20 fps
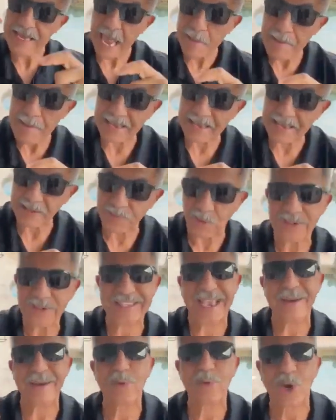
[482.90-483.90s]
they make it for
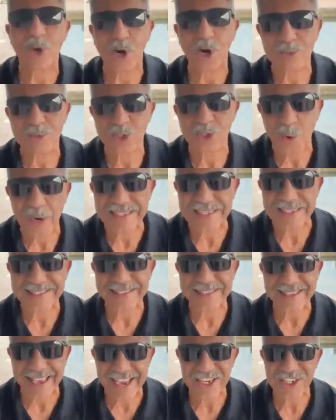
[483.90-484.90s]
10. We call them
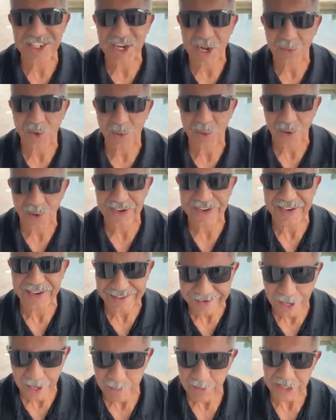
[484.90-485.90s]
Jurassic Age network
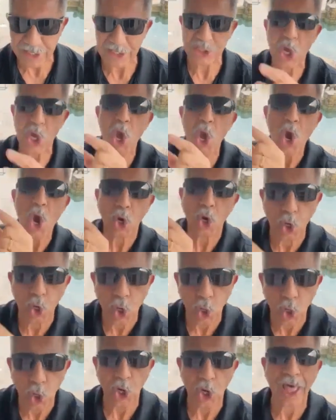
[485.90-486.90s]
marketing companies,
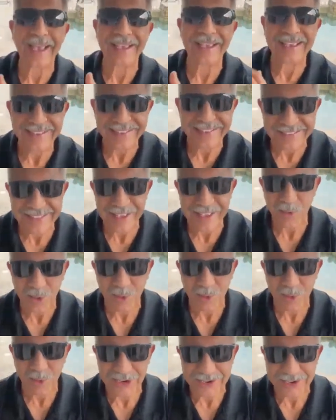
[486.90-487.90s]
Goliath
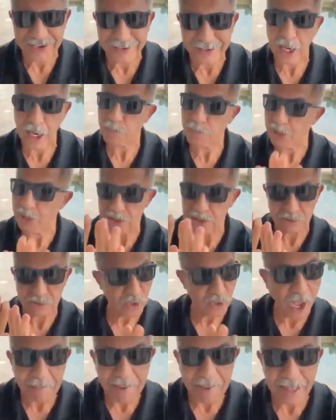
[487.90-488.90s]
network marketing companies.
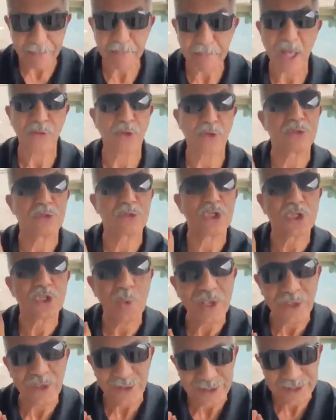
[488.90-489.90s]
Not bad mountain, it's just the
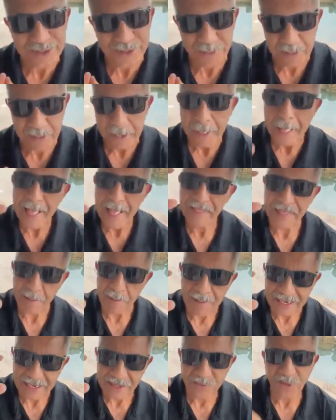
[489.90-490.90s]
way it used to be.
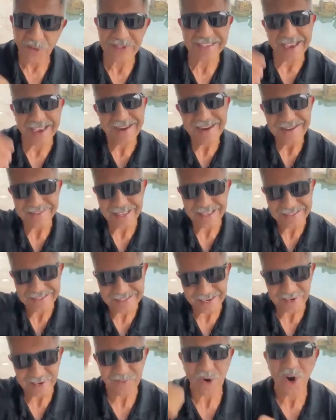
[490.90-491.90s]
They make it for 10, they
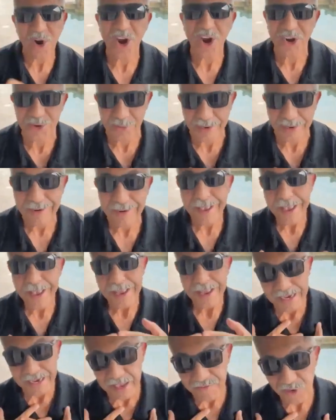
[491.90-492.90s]
sell it for 100.
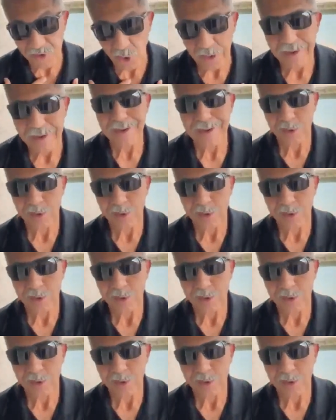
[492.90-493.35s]
Live good.